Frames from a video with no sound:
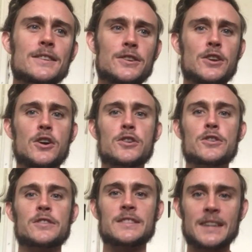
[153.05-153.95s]

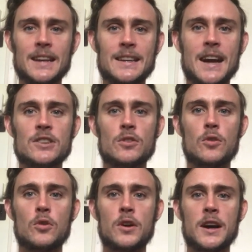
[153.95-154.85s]
you're sitting down to
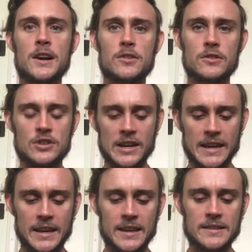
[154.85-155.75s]
order, you're
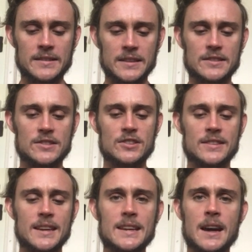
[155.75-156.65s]
checking, is this
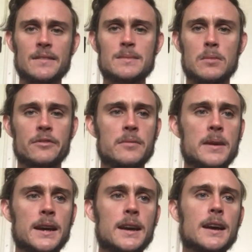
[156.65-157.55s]
seat comfortable for
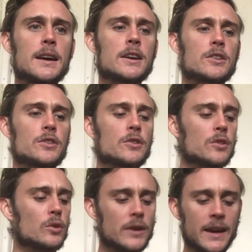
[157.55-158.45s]
me?
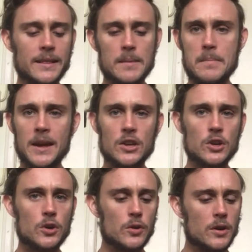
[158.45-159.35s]
You're looking at the
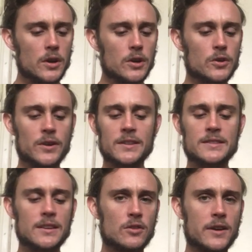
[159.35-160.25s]
menu, you're
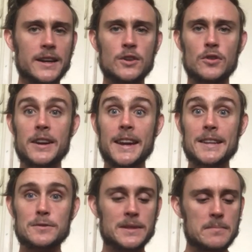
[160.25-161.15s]
considering your
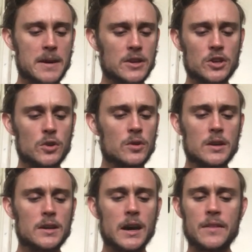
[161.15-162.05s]
needs with the menu.
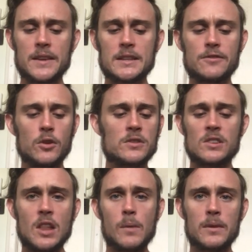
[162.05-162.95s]
Are these foods
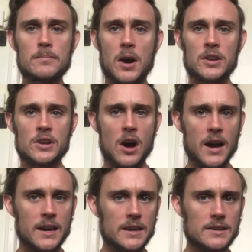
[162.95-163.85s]
in line with my
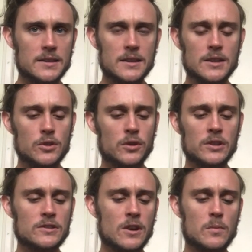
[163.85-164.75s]
diet? You're
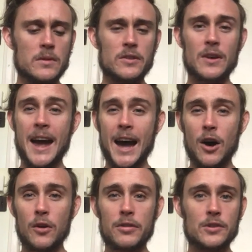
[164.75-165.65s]
concerned with your
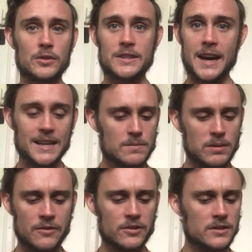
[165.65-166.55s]
health, your taste
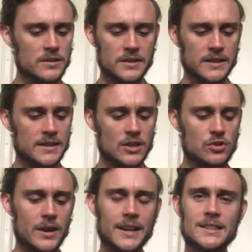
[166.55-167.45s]
preferences,
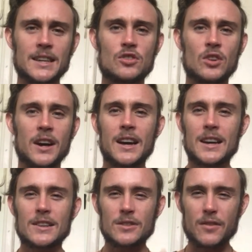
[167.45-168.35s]
etc., etc.
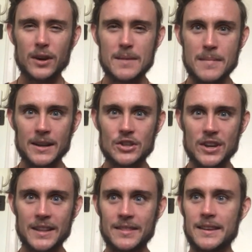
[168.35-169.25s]
So very
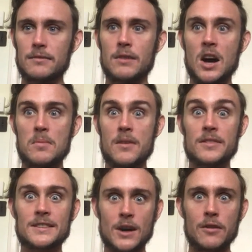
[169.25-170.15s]
much in the realm of
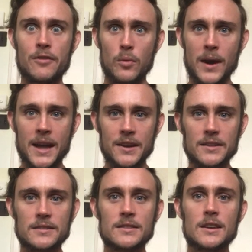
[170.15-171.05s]

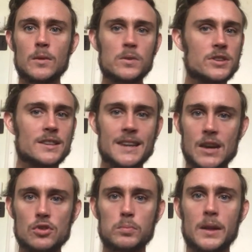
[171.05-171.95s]
self-awareness, which is a
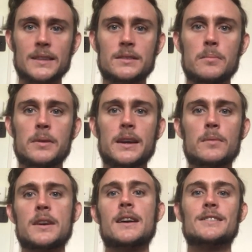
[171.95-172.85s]
natural place to be.
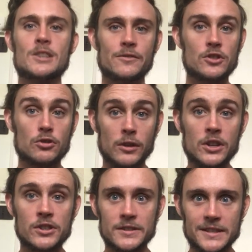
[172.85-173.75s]
We are selfish
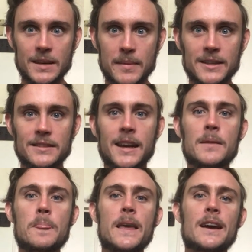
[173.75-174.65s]
creatures to some
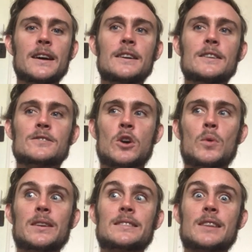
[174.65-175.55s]
extent.
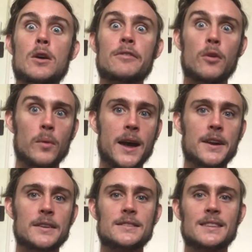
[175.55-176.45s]
So
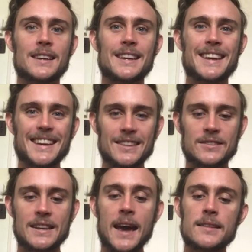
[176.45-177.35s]
self-awareness
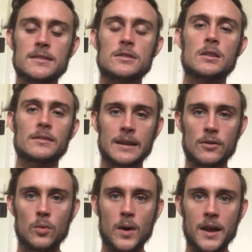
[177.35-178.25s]
is the essence of
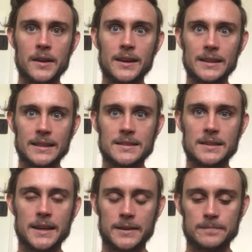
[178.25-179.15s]
level 1
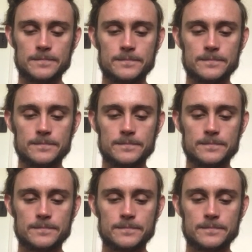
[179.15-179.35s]
listening.